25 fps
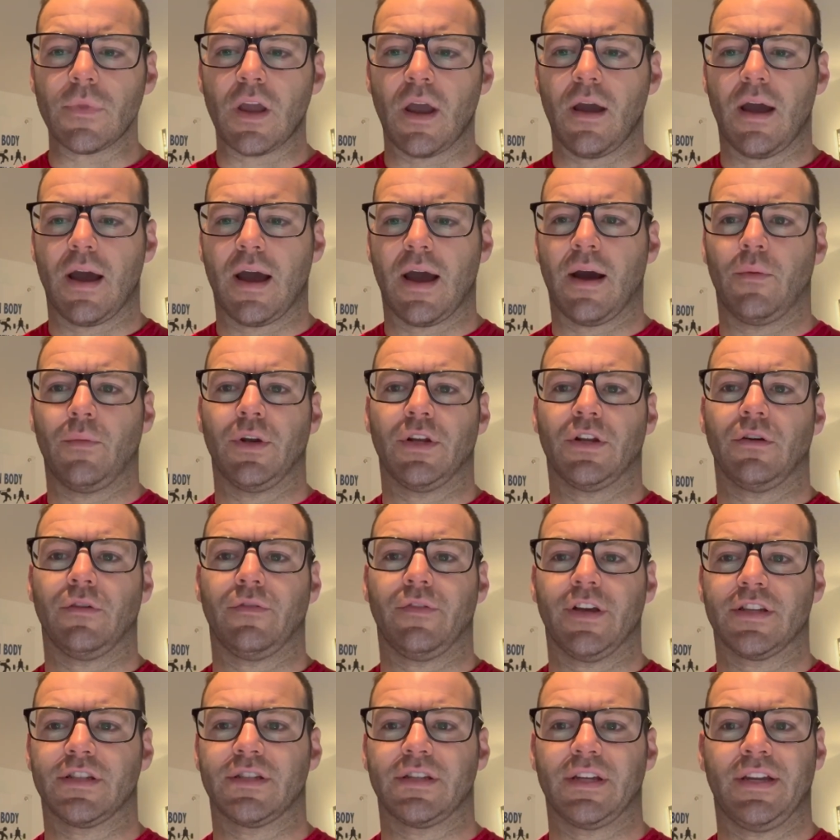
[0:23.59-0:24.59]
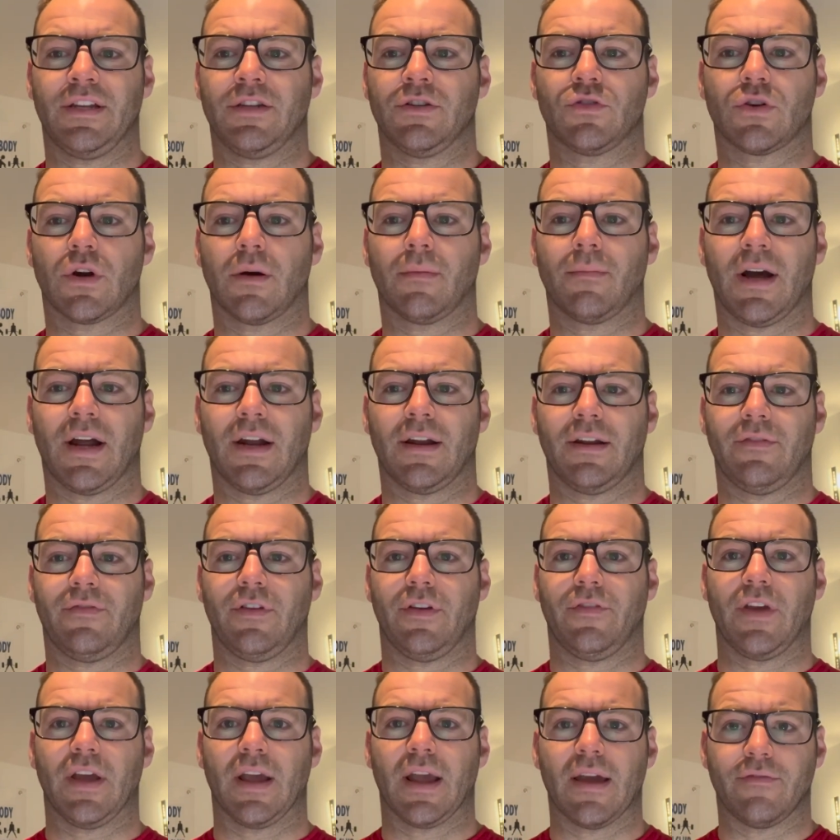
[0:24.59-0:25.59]
how we do this in strongman, if you
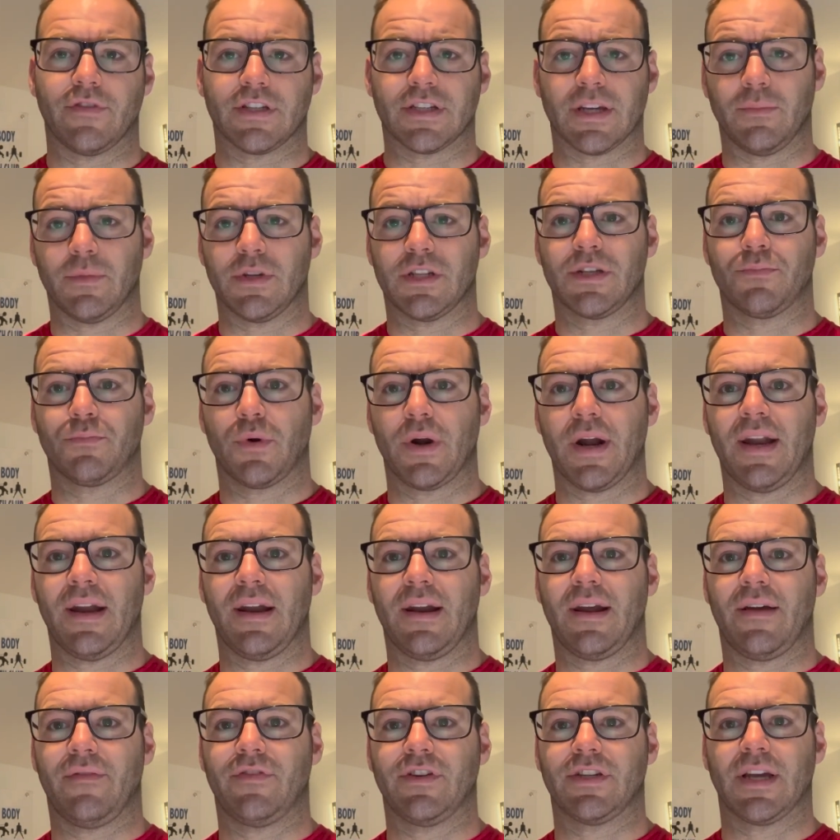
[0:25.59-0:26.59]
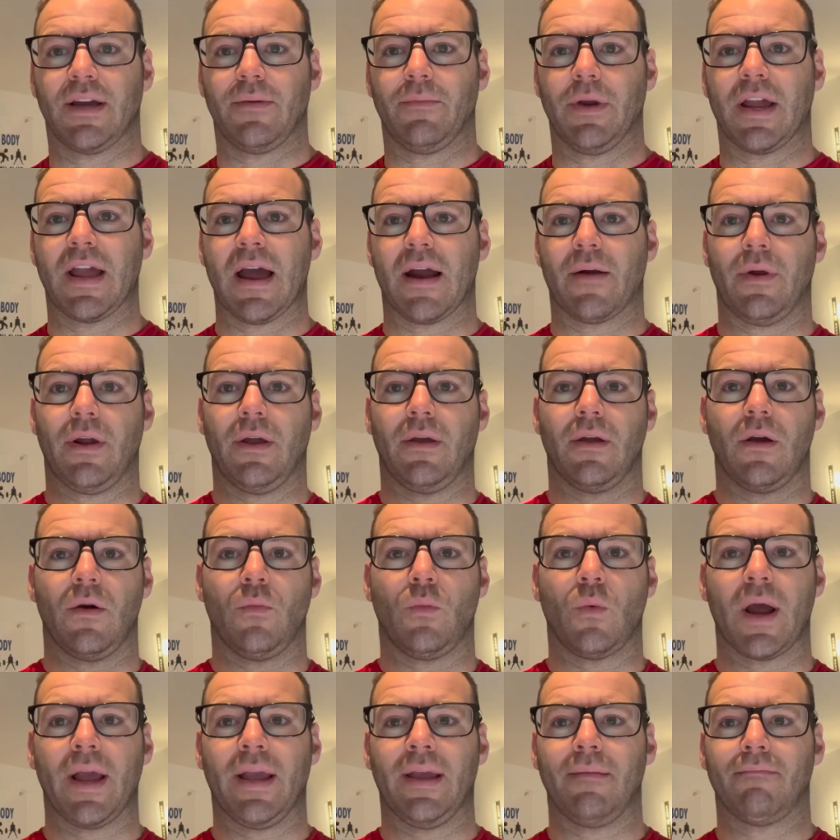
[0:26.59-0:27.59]
think every time we sprint, every time we carry a
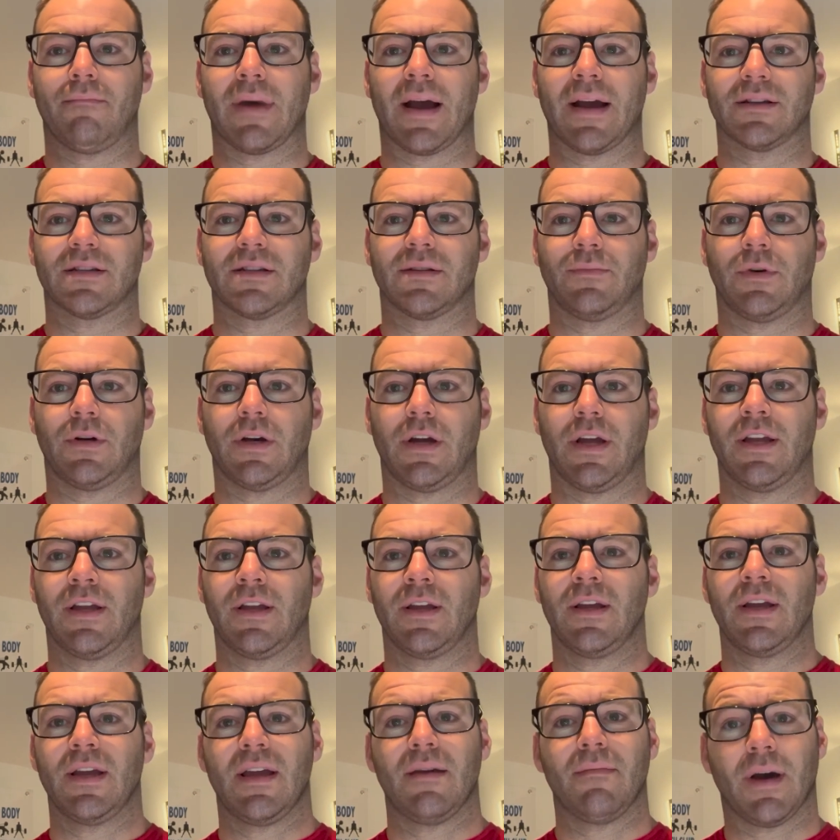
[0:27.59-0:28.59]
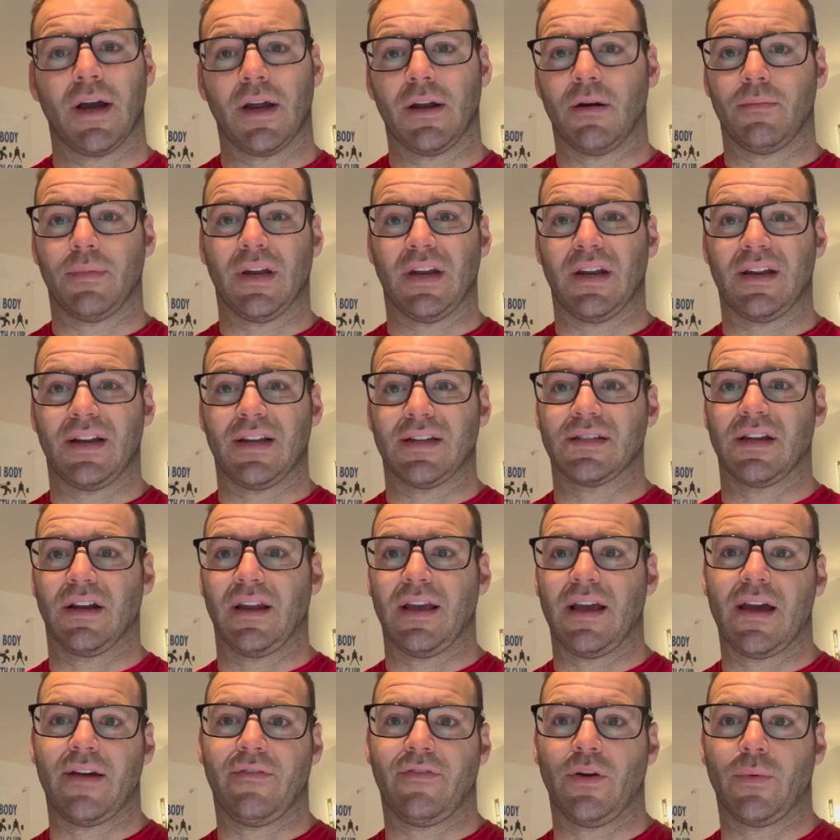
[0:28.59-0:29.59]
weight maximally, it might not be necessarily
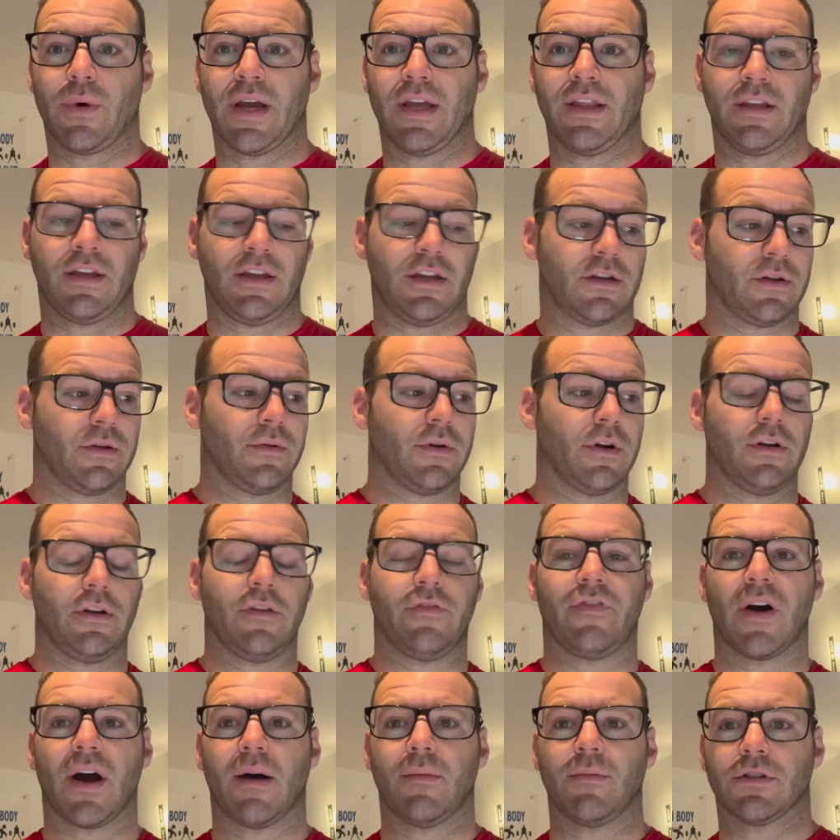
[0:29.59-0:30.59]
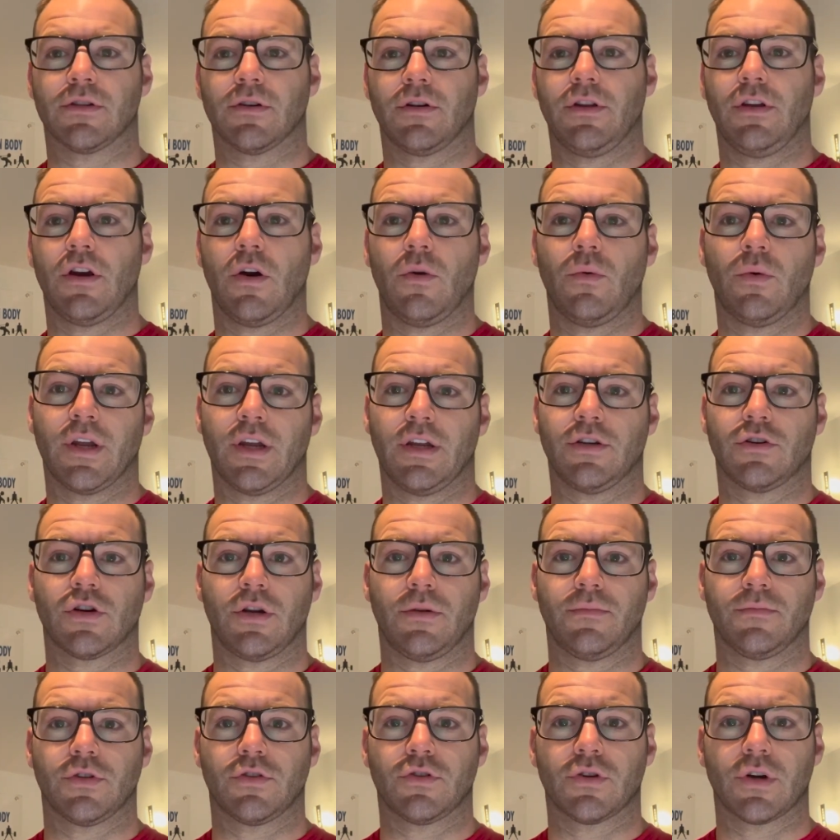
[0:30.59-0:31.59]
a heavy weight that you're doing on your farmers or yoke in
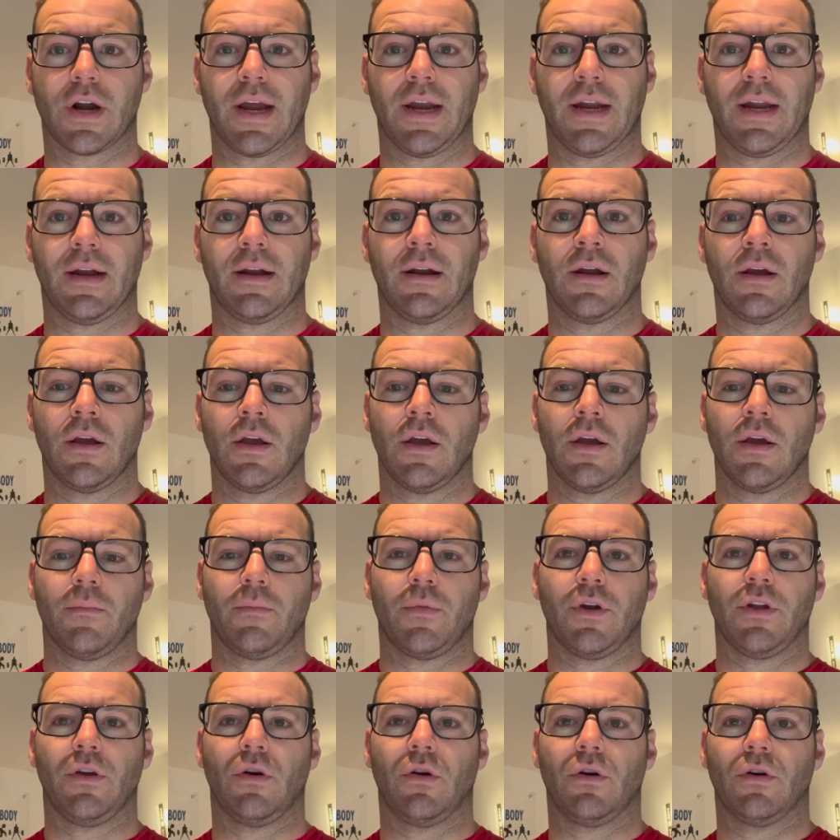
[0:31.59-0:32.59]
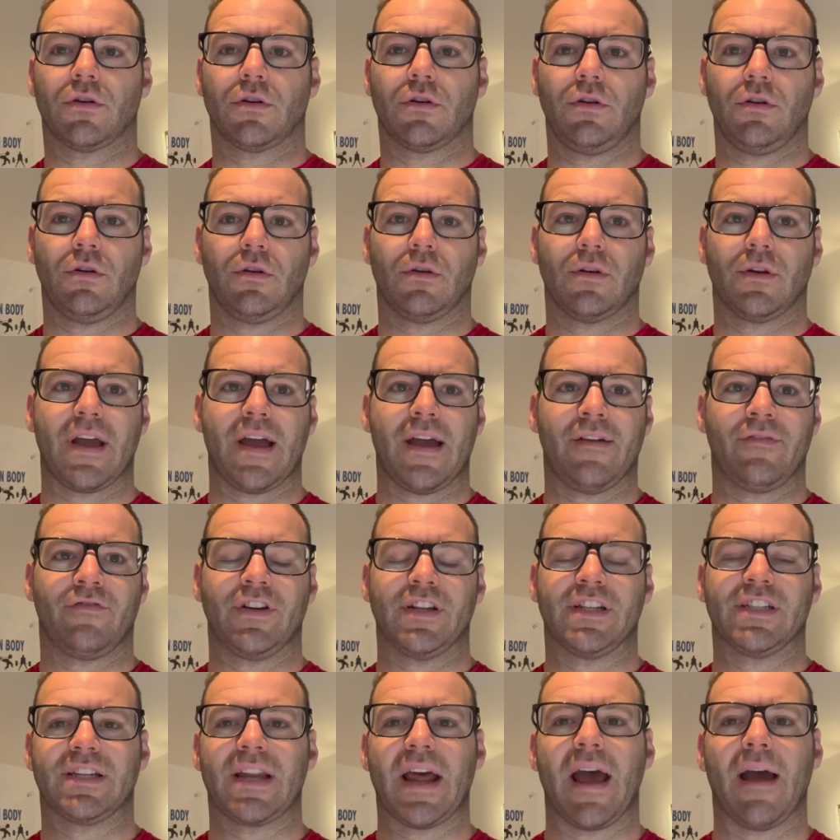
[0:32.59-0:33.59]
terms of training, but every
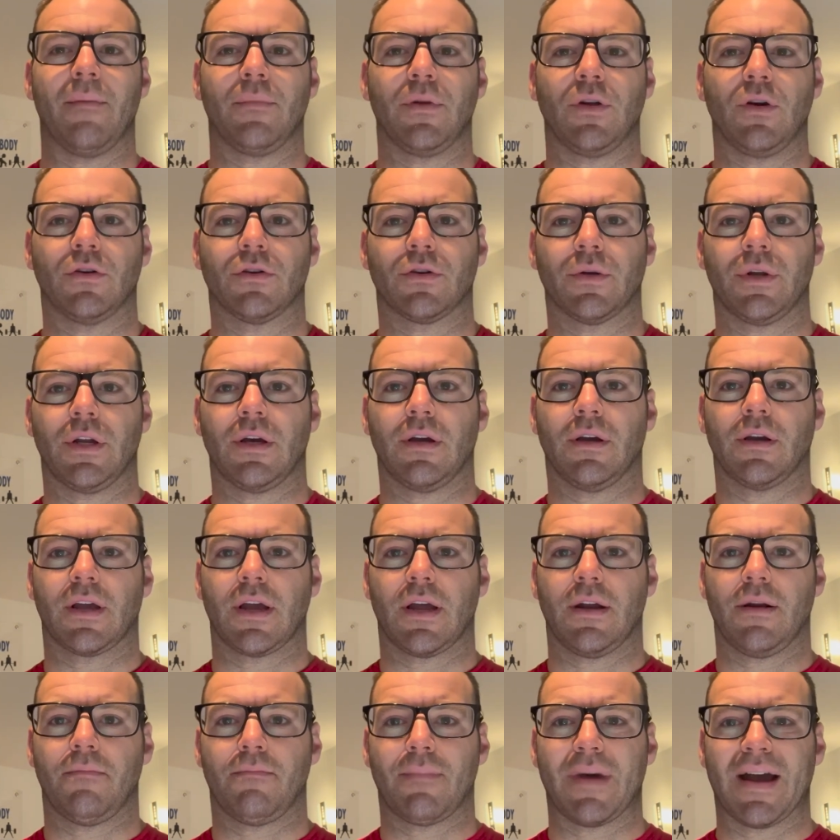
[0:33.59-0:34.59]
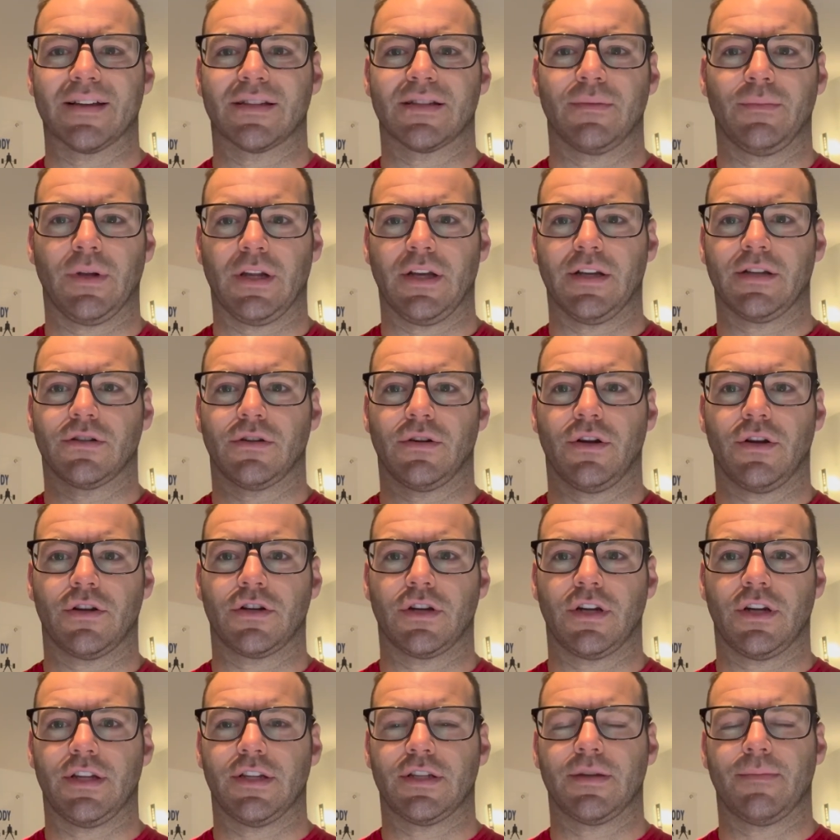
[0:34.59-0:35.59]
step you're doing a kind of maximal
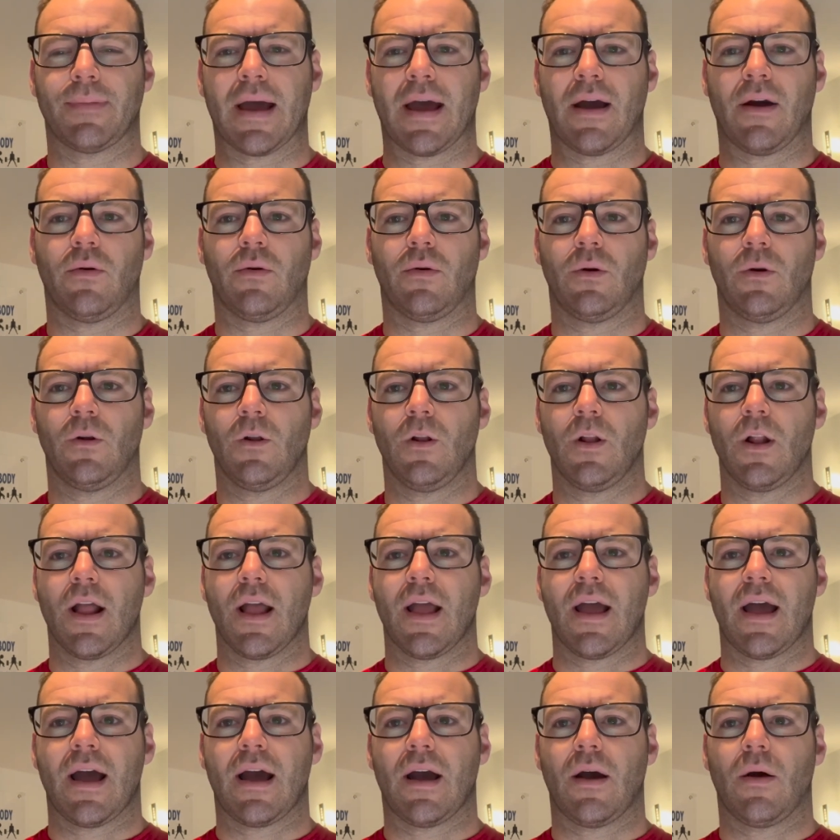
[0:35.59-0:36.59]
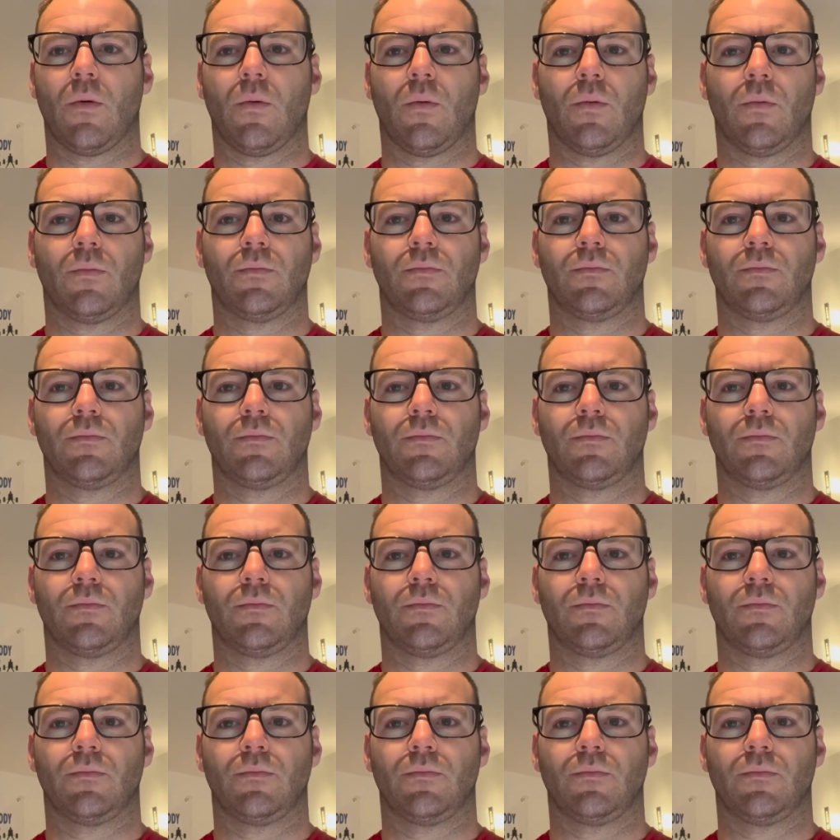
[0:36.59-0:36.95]
exertion. It's about how